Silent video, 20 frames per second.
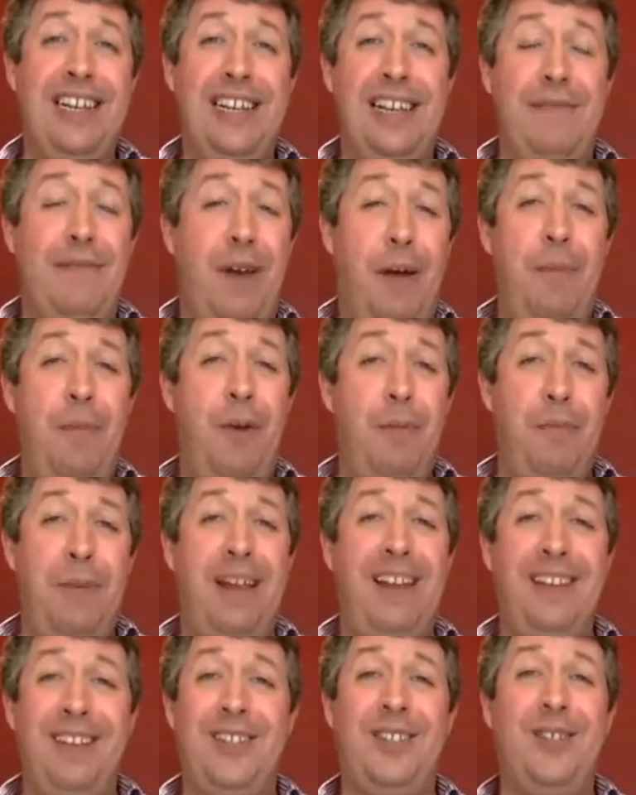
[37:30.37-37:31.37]
if I'm not
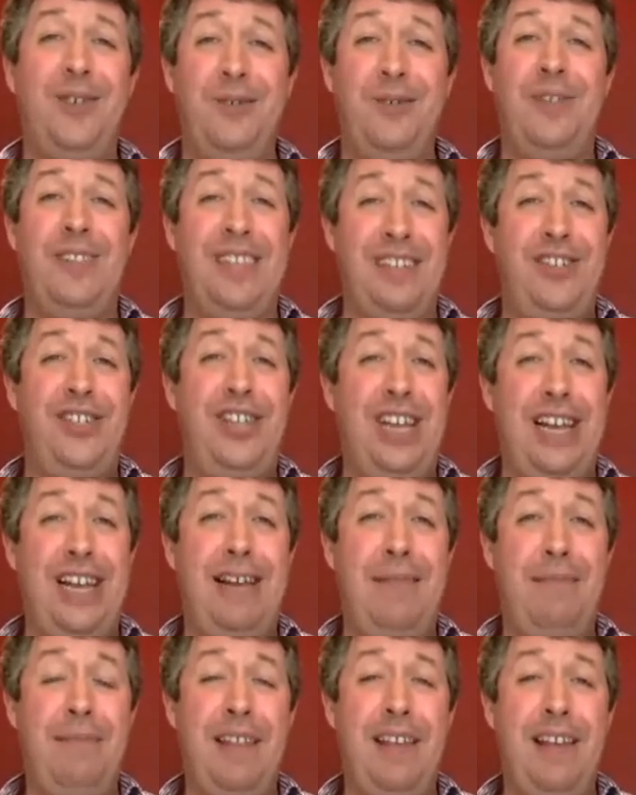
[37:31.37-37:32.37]
being sued this
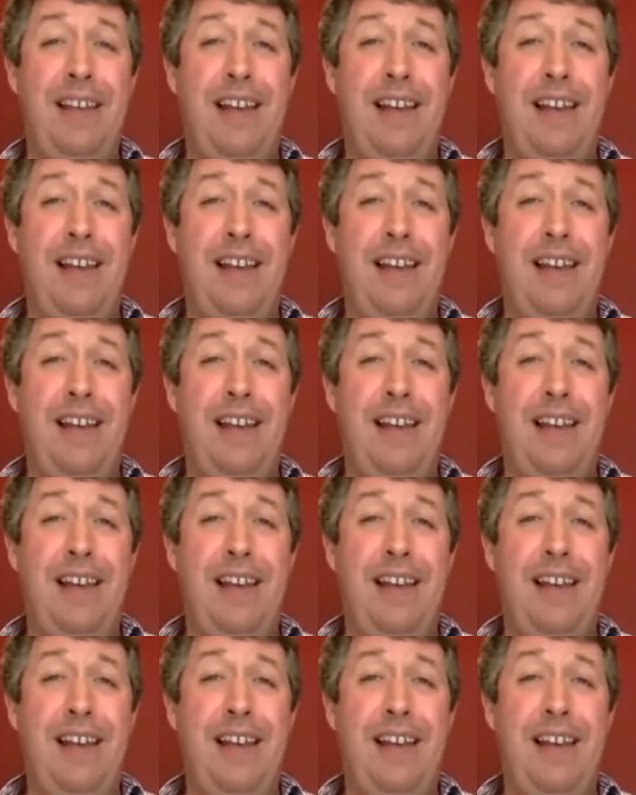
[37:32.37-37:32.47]
year,